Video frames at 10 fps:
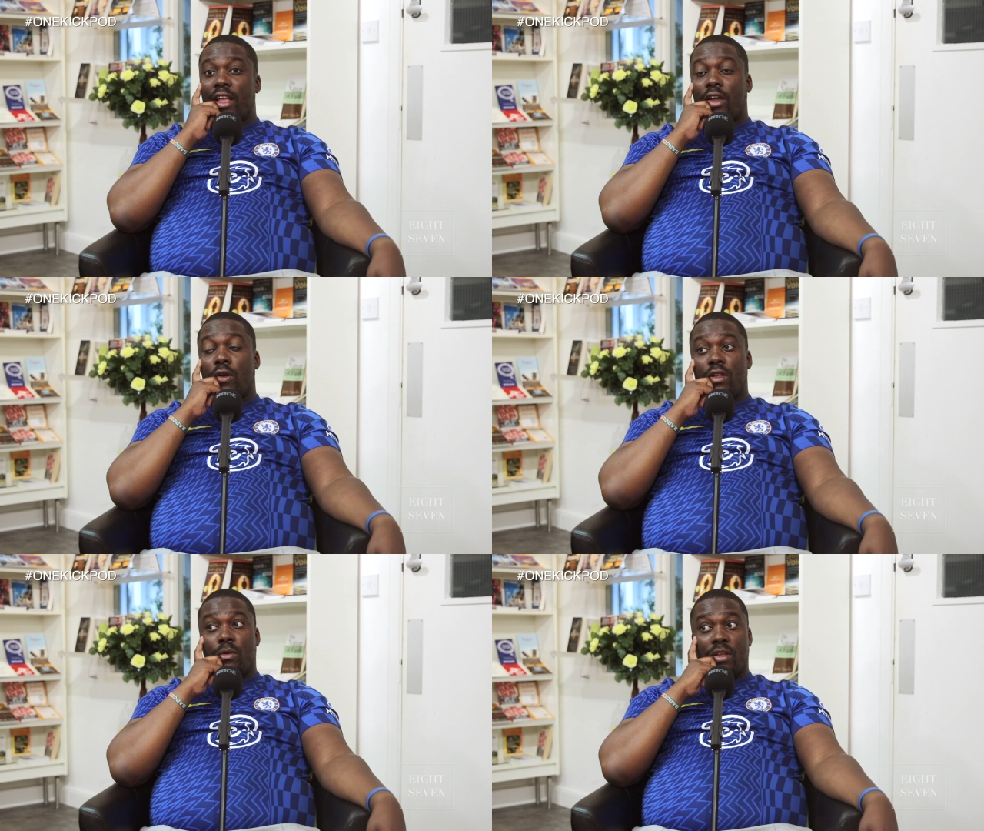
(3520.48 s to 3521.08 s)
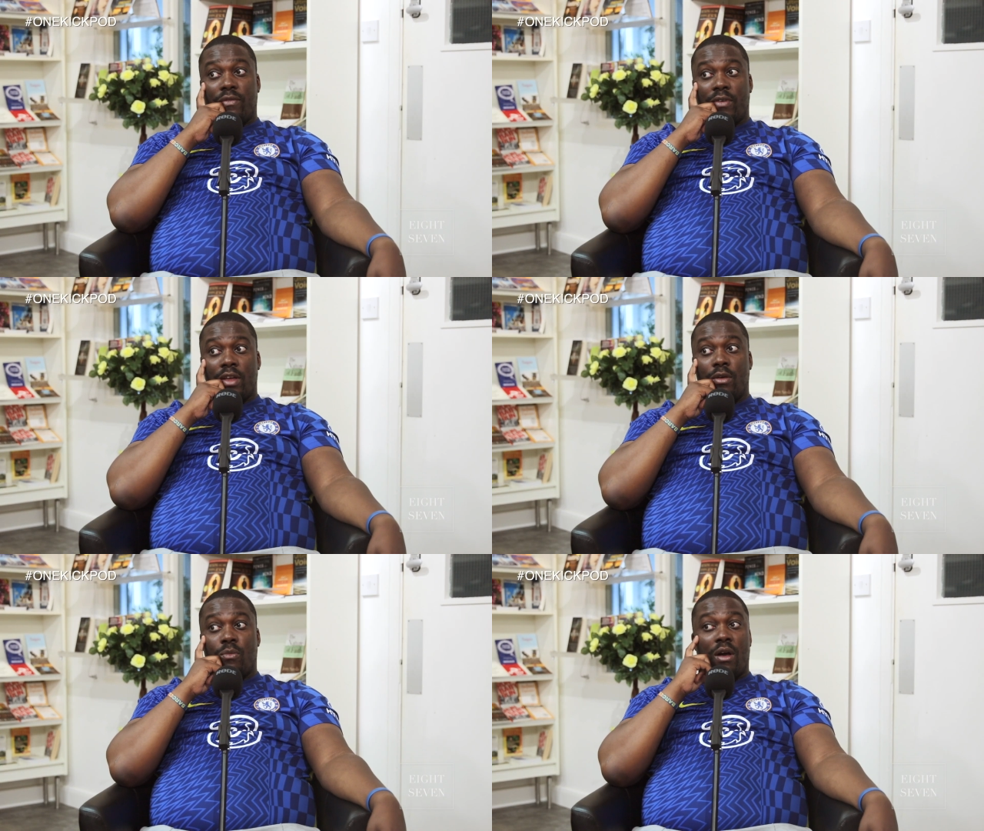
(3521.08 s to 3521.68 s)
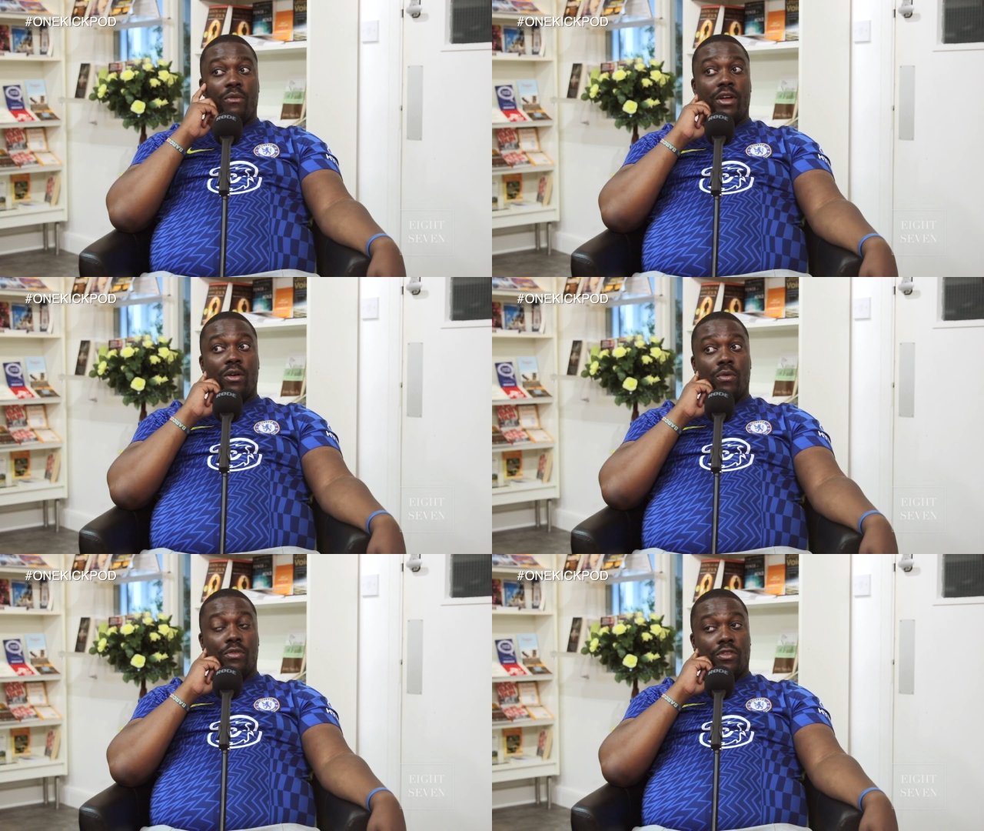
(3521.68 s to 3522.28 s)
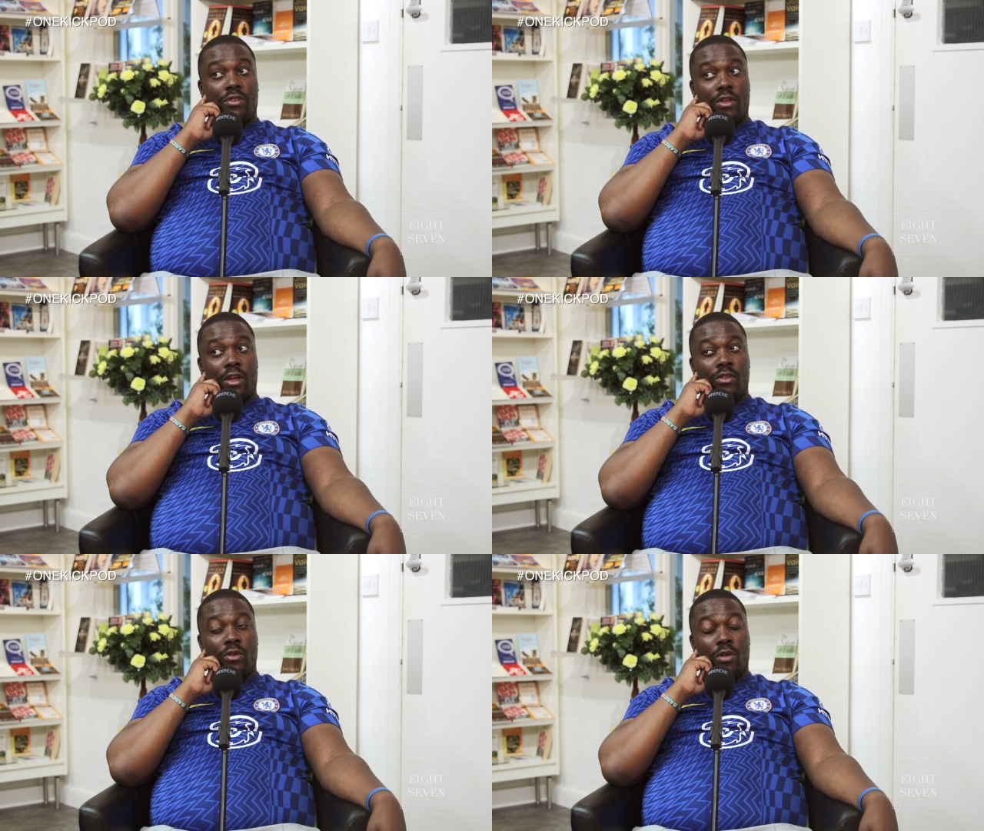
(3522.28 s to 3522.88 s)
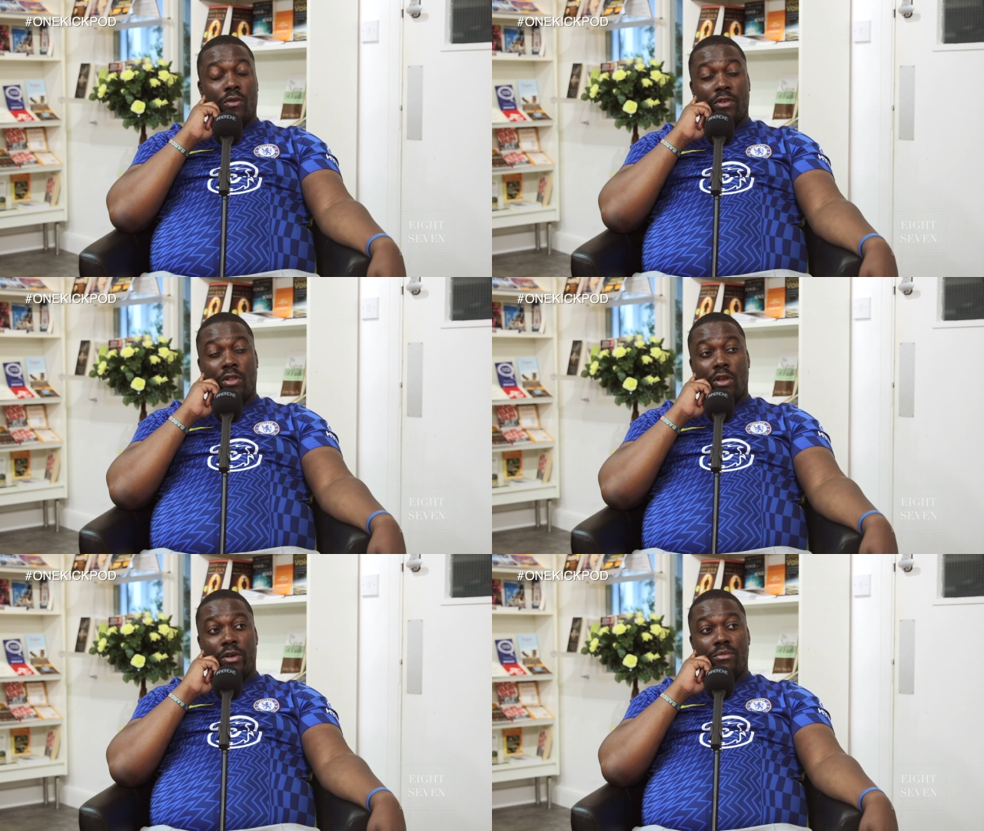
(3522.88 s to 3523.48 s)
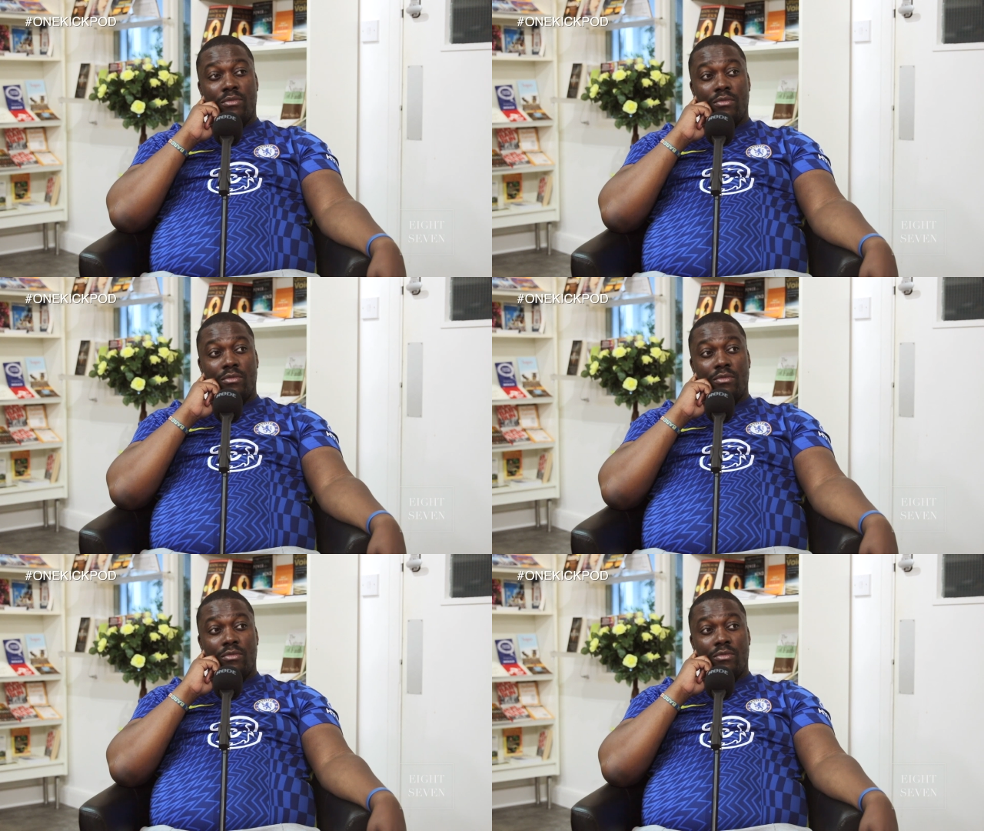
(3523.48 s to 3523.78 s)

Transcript: let go. They want to. Wout Weghorst is going on for loan.